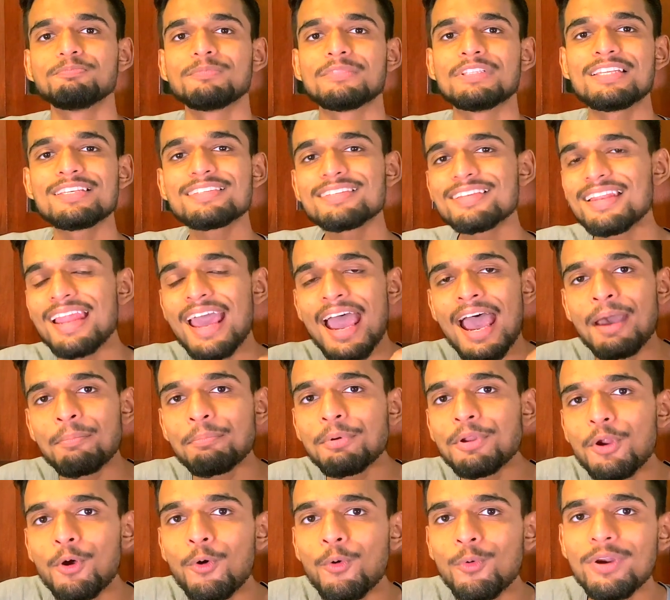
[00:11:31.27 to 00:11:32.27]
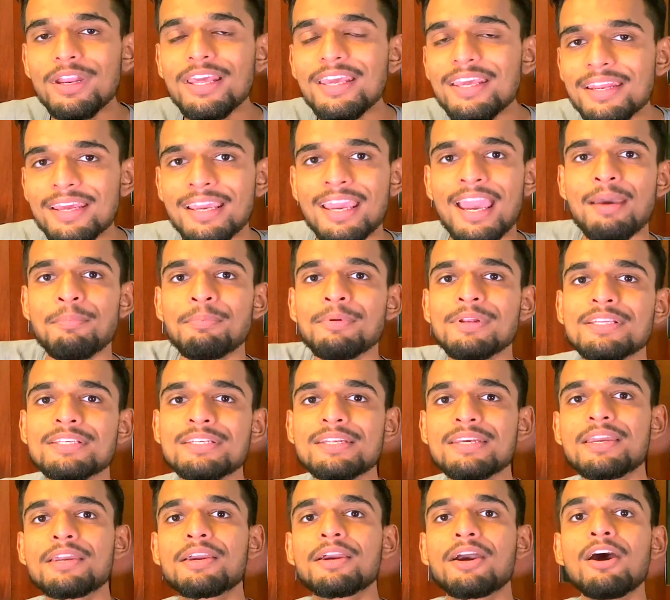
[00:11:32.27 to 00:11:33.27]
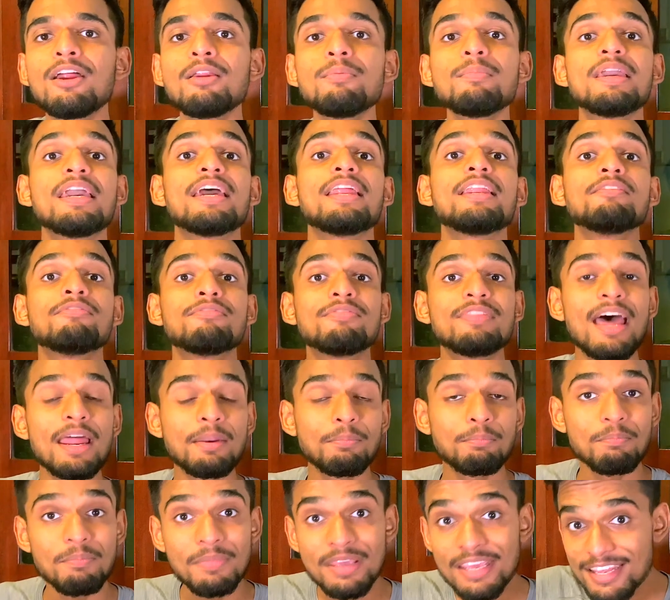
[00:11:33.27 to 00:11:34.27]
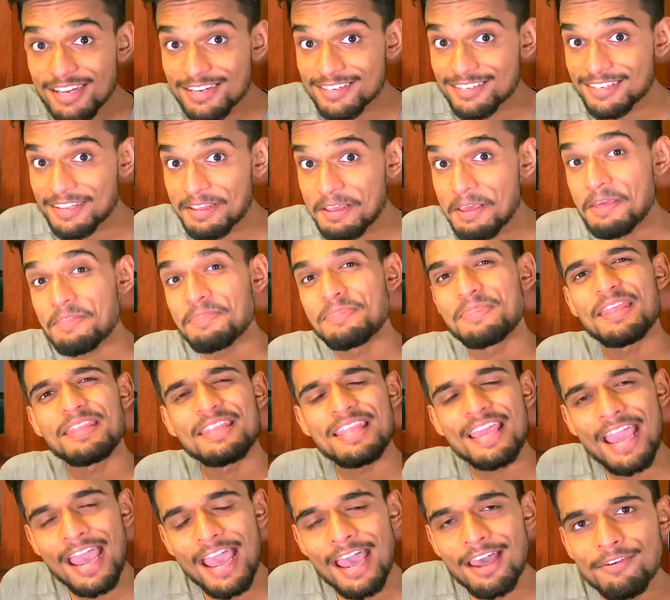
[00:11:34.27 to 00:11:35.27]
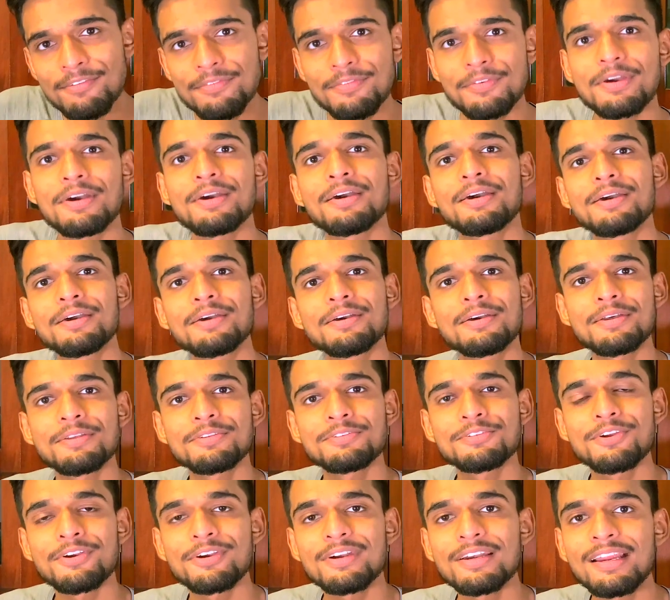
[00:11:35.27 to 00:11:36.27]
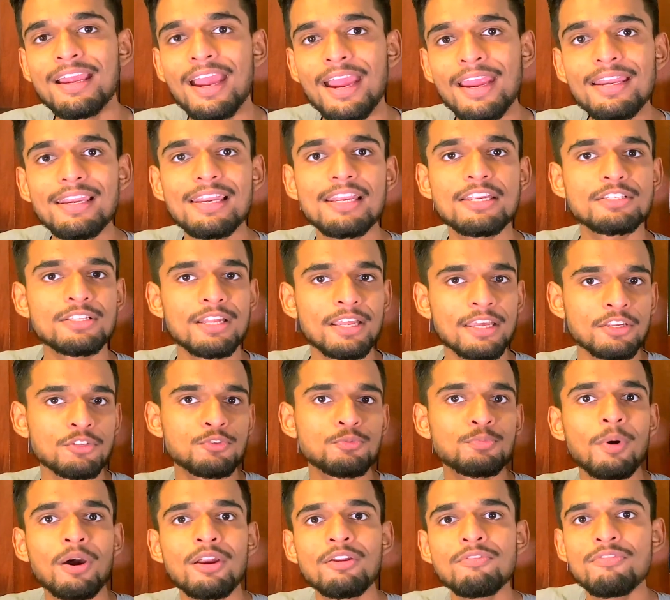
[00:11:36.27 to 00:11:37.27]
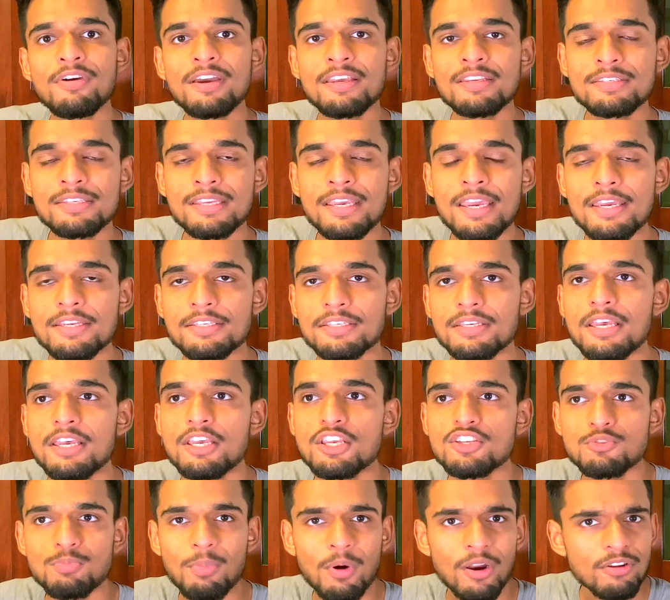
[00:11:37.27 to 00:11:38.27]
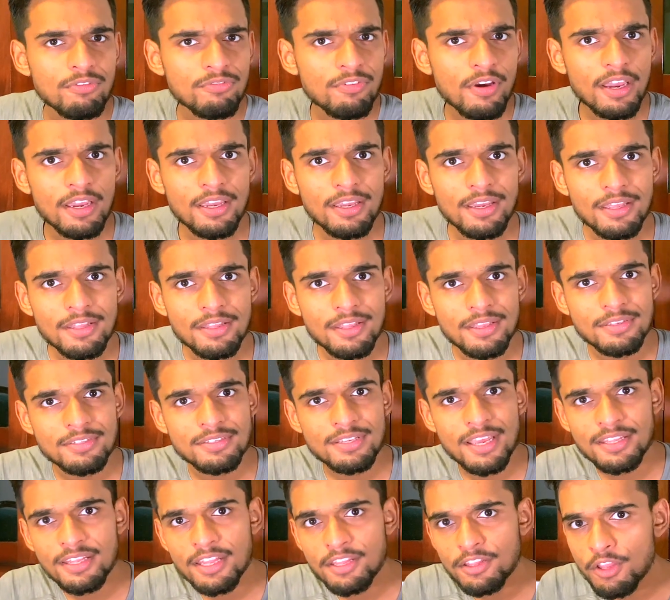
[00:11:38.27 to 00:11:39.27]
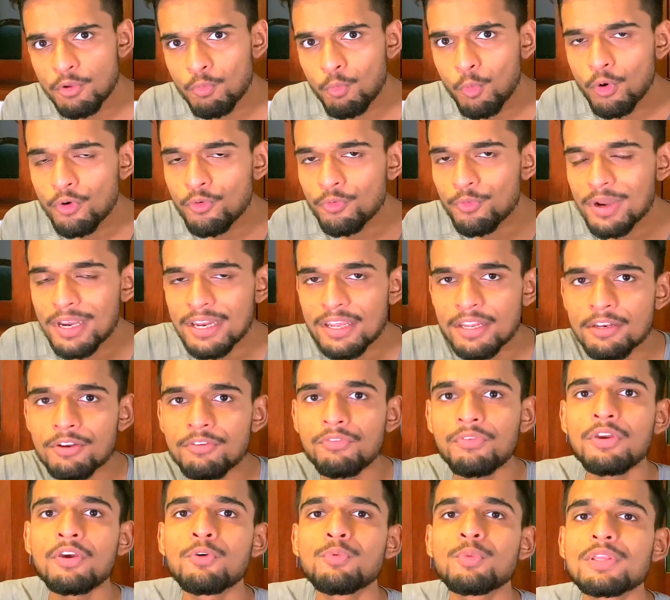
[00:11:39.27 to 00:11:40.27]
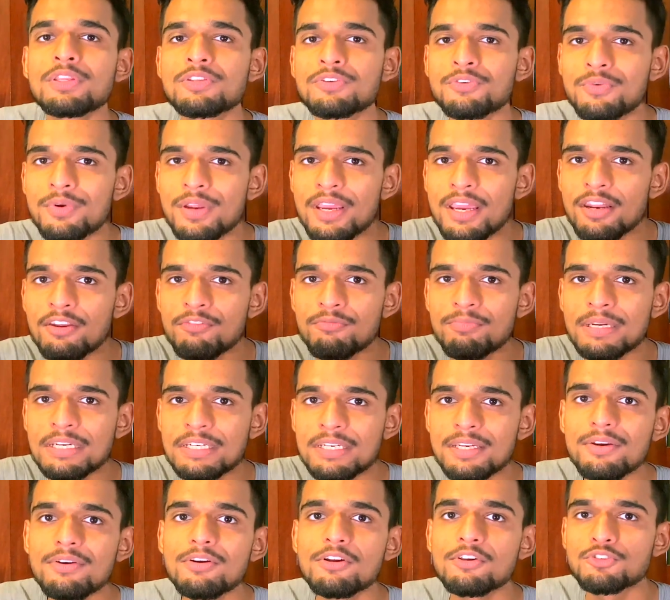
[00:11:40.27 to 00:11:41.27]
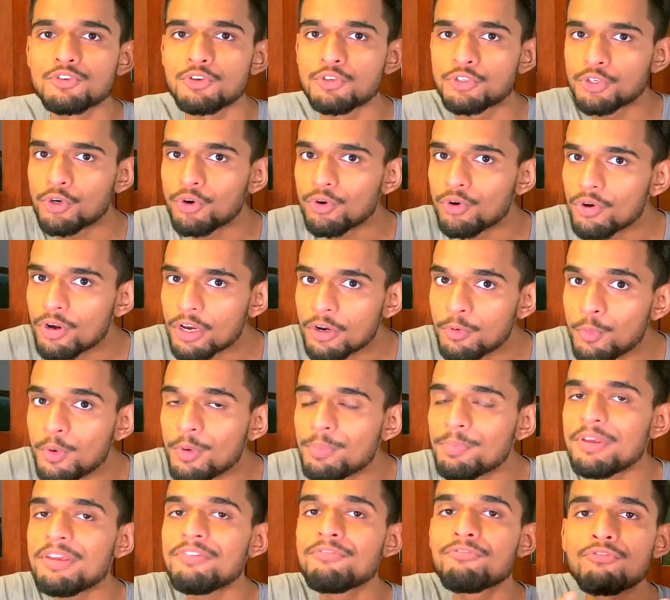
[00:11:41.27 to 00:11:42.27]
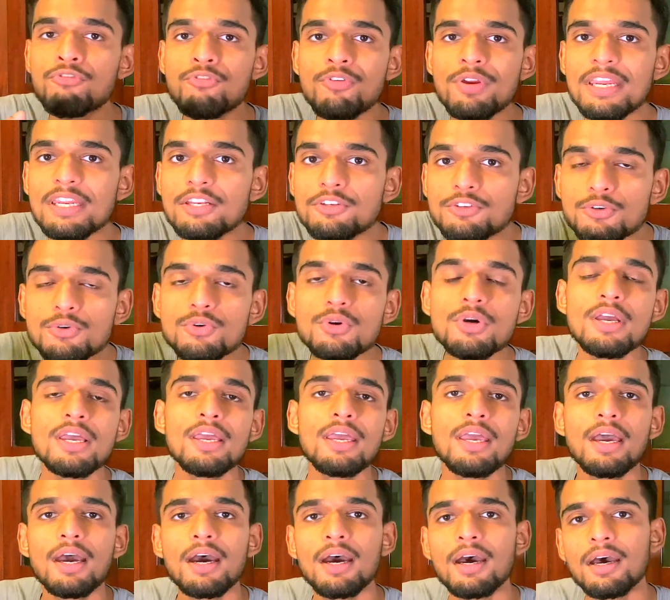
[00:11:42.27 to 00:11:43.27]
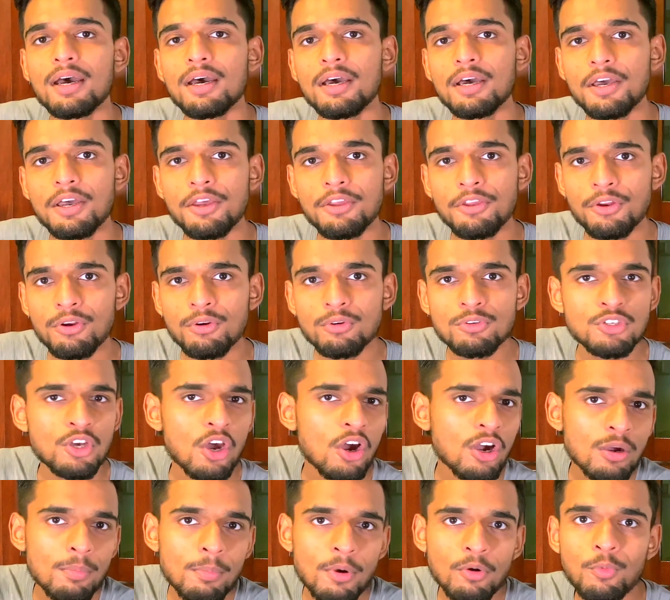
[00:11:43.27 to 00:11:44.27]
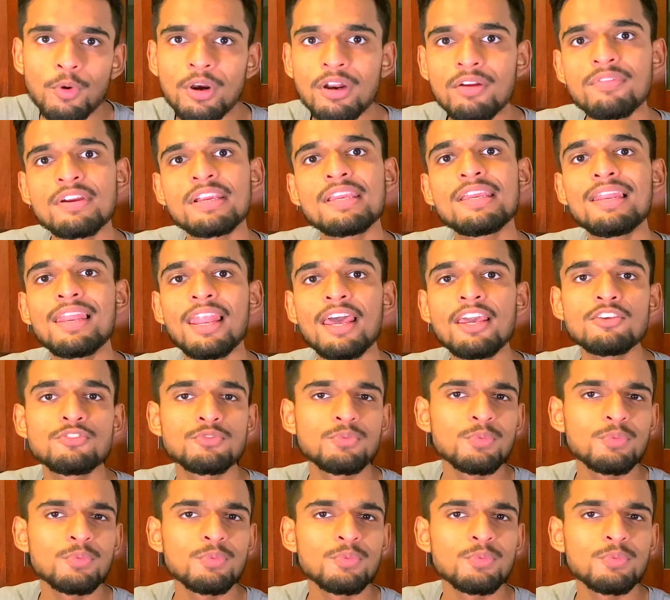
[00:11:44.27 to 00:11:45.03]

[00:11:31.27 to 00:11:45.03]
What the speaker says: This can happen only in a capitalistic economy, and if that means that they have certain guidelines, like in Spotify's case, Spotify said that they won't really interfere with this creative material. So Joe Rogan will be free to, talk about whatever he likes.